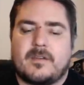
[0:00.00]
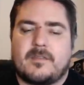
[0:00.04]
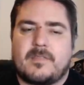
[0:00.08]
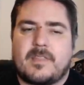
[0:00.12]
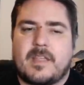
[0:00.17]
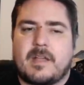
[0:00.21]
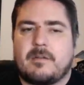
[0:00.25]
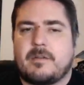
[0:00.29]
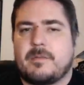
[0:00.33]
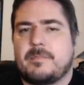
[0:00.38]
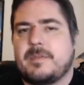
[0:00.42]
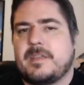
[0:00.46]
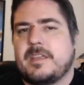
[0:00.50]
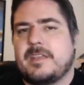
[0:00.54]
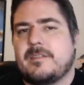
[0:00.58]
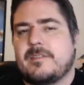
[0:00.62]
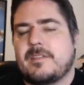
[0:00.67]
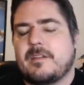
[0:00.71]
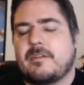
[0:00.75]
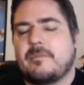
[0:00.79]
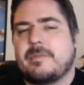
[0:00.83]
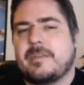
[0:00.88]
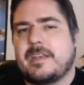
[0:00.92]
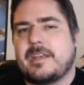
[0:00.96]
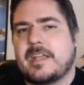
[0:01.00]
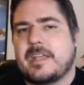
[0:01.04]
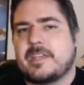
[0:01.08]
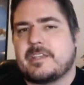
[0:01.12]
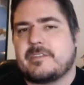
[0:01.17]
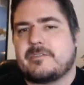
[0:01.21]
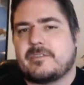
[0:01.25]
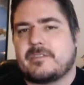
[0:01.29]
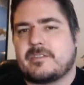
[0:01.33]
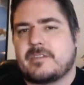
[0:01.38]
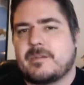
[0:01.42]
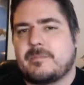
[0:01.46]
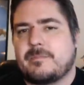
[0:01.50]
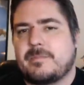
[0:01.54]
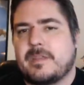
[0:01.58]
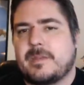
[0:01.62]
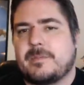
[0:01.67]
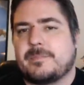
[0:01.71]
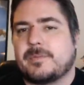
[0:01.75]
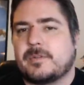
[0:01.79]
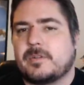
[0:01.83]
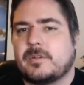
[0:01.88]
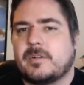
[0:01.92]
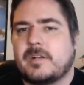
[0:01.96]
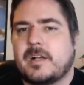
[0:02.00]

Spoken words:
That would be nice for some people.